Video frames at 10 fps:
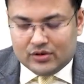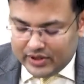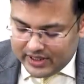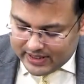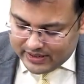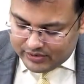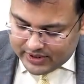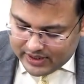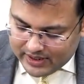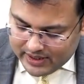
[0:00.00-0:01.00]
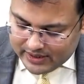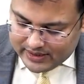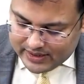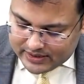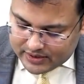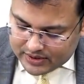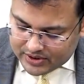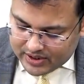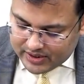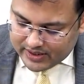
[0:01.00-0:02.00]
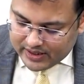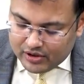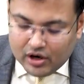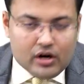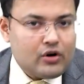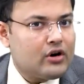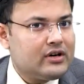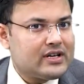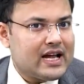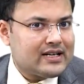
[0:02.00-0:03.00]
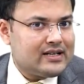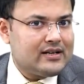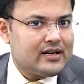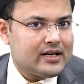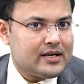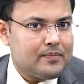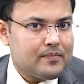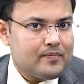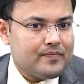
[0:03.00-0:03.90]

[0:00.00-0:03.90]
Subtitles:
So here can you see there is shrunken or contracted rectum.